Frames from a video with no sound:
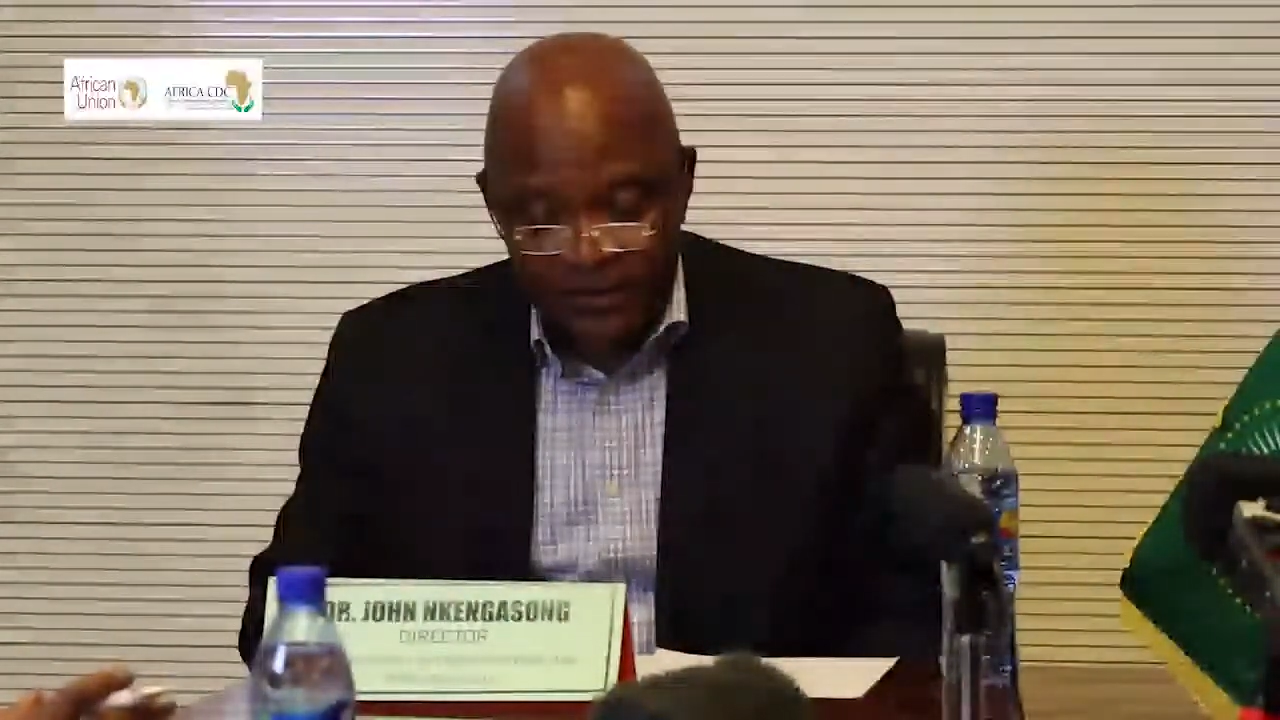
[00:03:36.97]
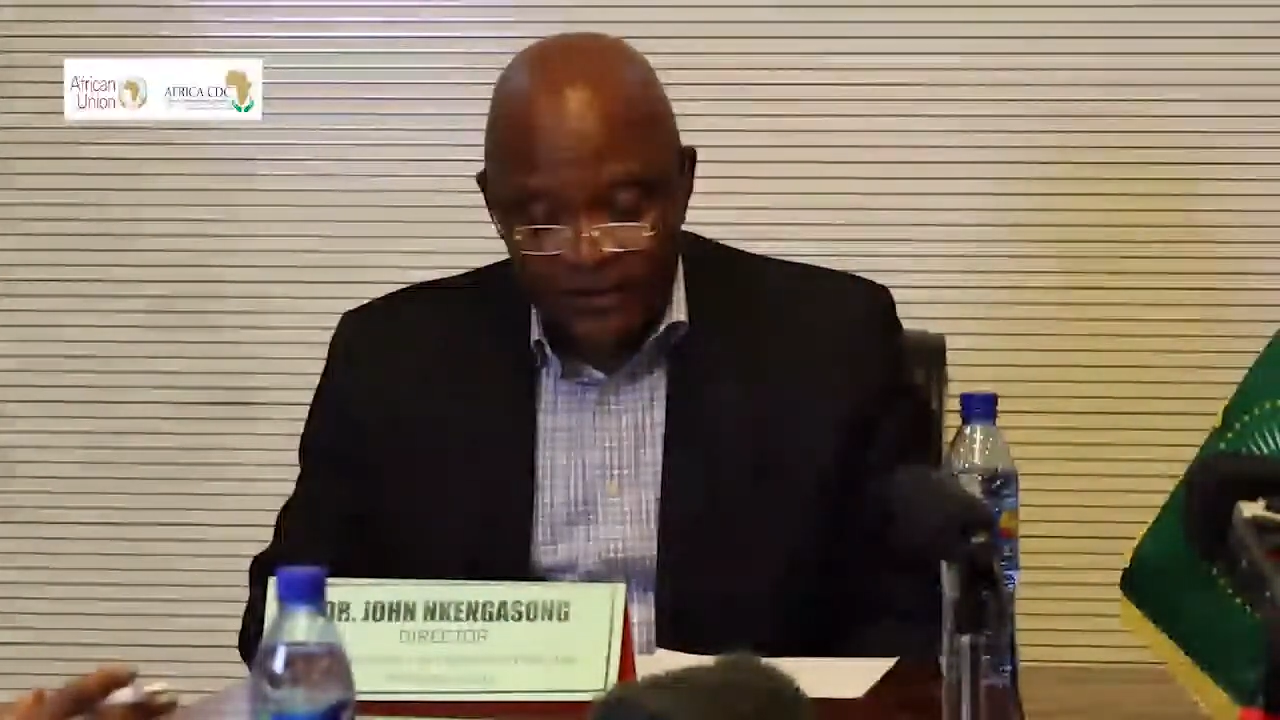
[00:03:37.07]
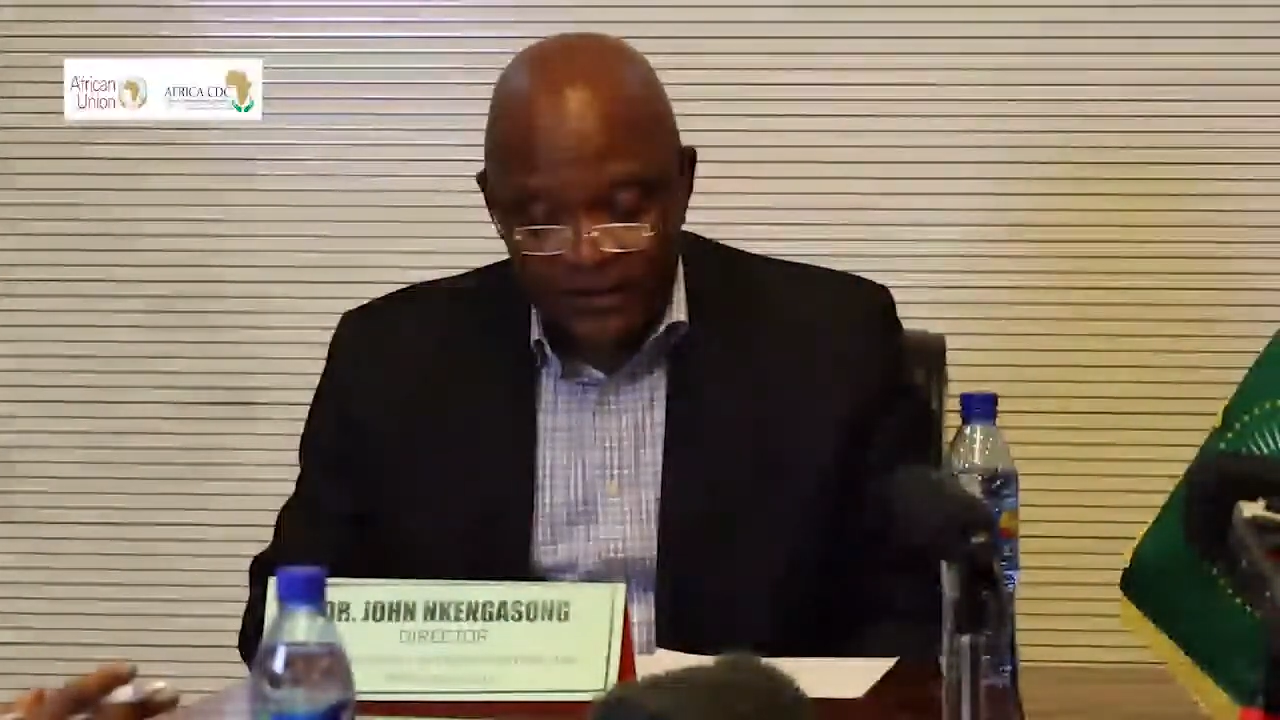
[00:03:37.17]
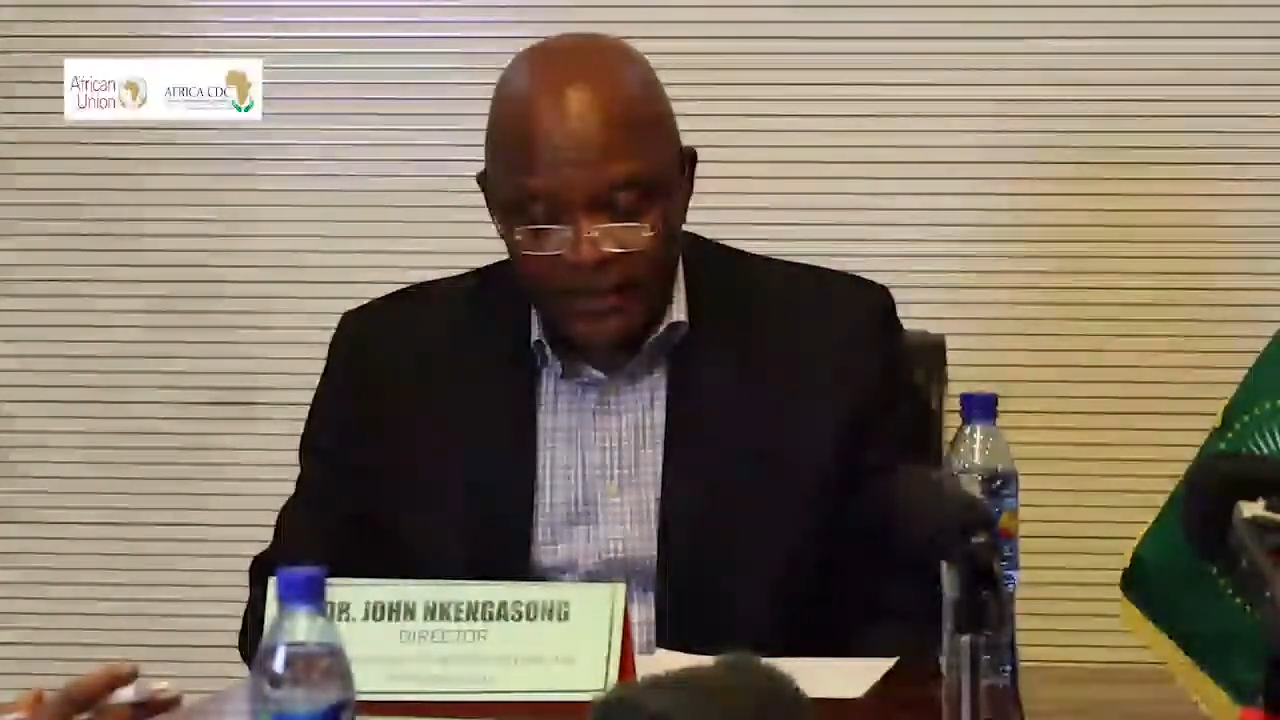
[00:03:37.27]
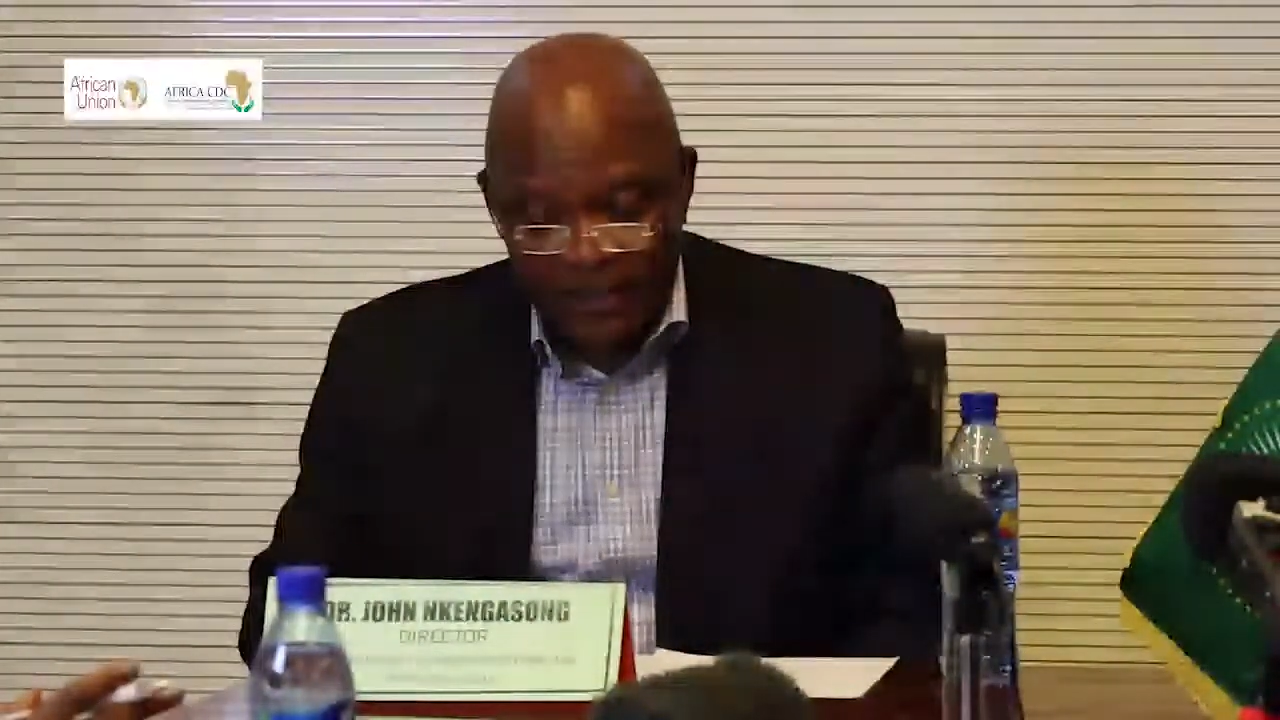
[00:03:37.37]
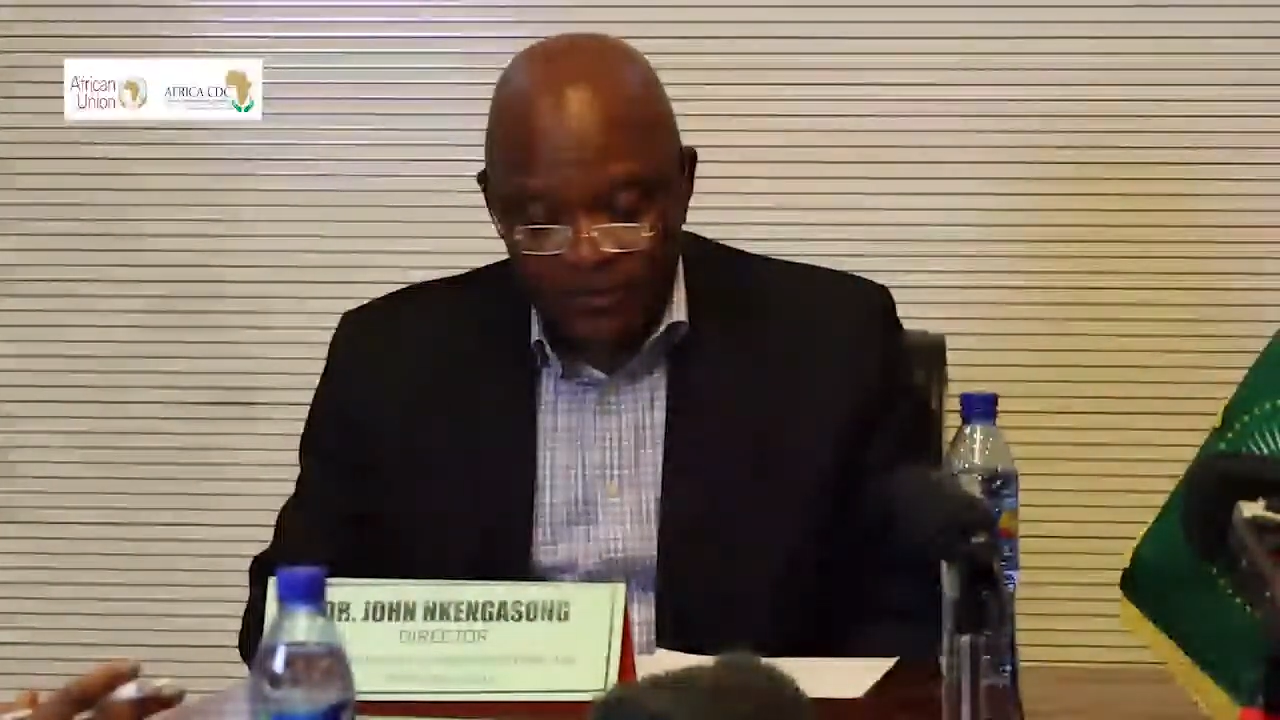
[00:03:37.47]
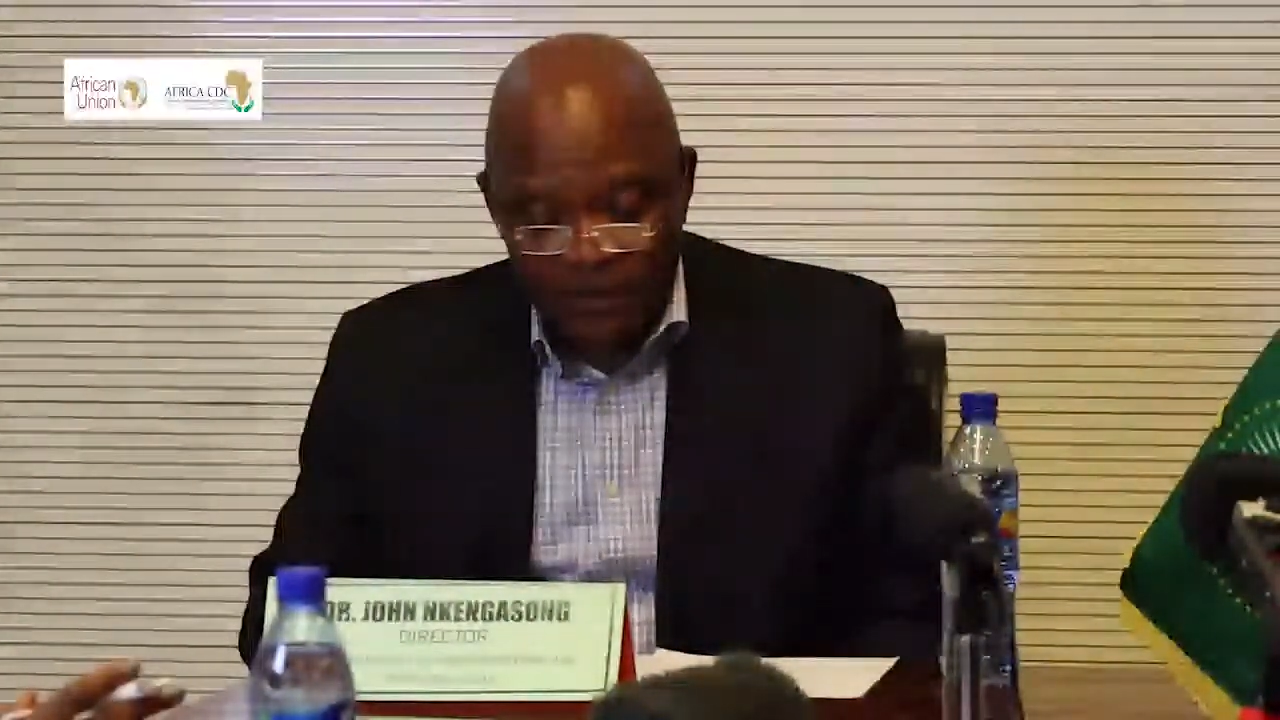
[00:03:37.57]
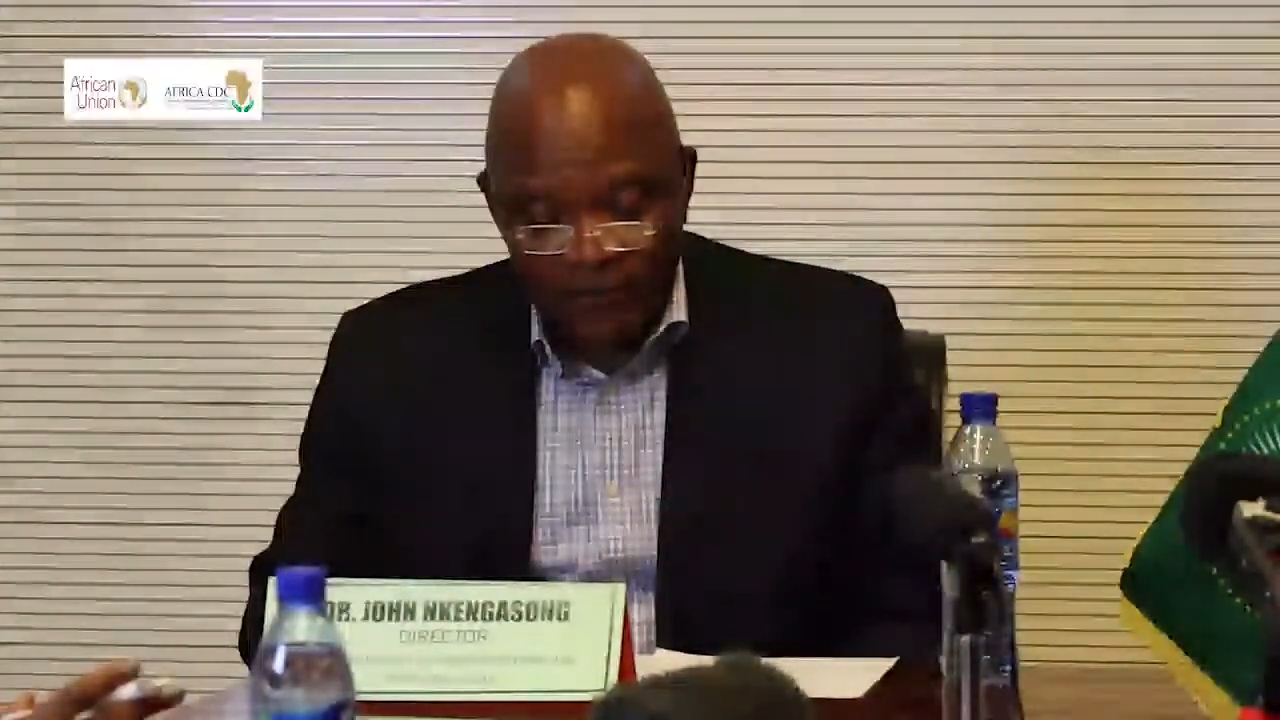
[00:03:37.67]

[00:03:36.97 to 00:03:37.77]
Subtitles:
the Jack Ma